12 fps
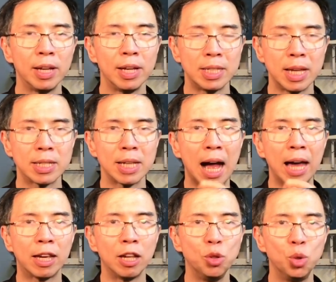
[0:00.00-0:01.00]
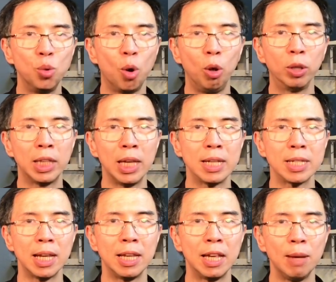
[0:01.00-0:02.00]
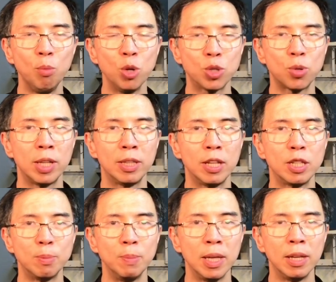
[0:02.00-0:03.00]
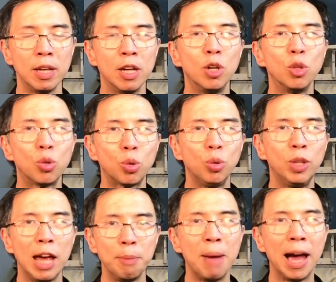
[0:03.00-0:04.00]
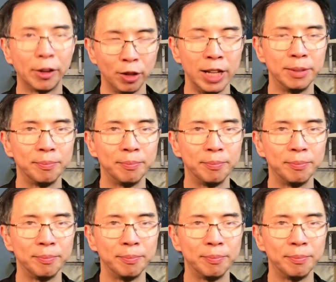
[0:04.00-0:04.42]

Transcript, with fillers: He says, I can do all things in him who strengthens me through the immaculate.